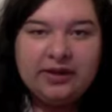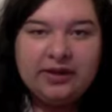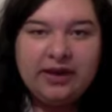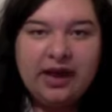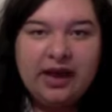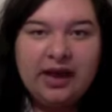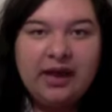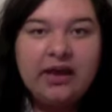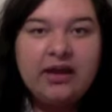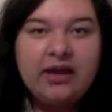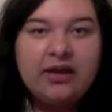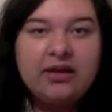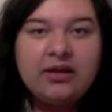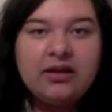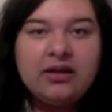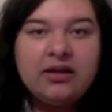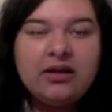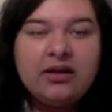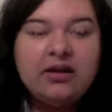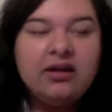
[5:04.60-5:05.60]
diet.
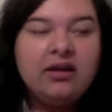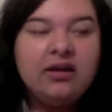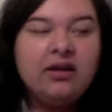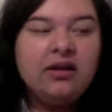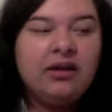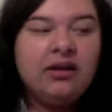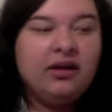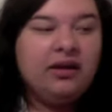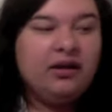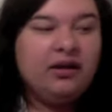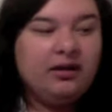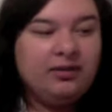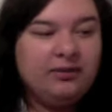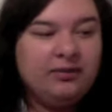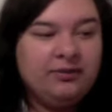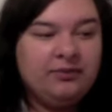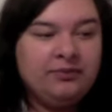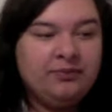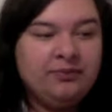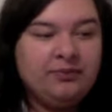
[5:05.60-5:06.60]

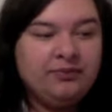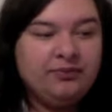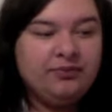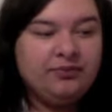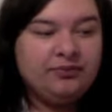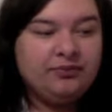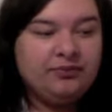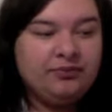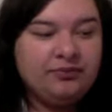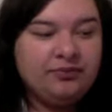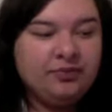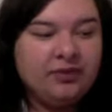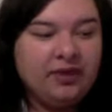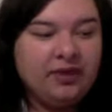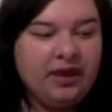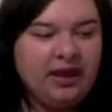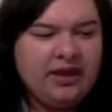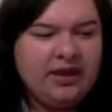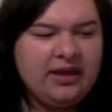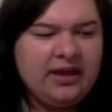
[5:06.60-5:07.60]
Um,
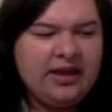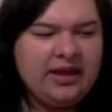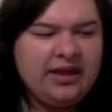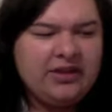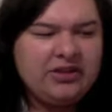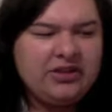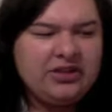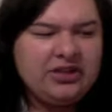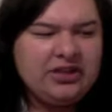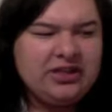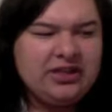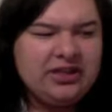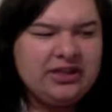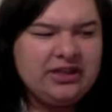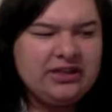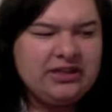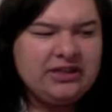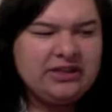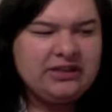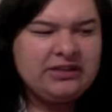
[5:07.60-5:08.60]
and then she
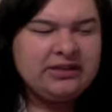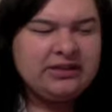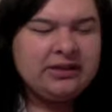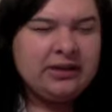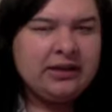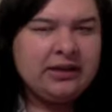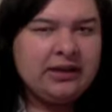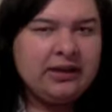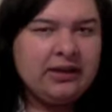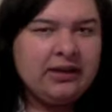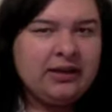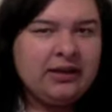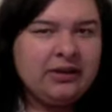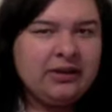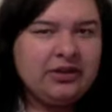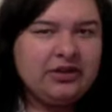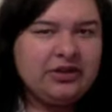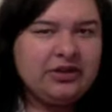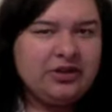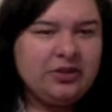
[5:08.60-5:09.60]
eats,
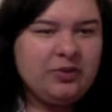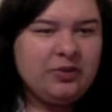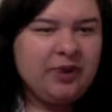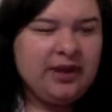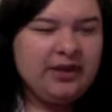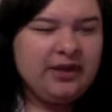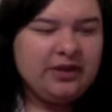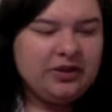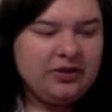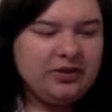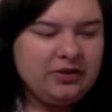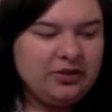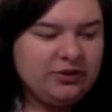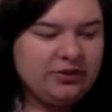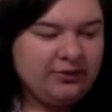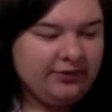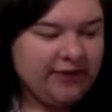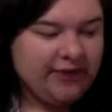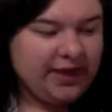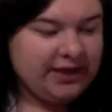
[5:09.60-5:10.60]
she went through the
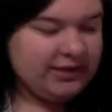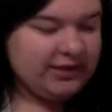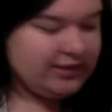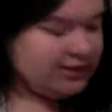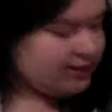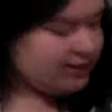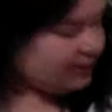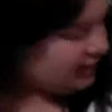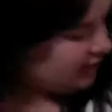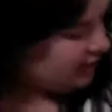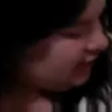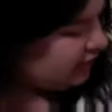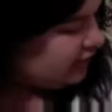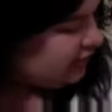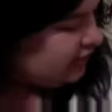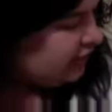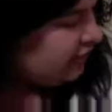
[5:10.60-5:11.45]
phases. There's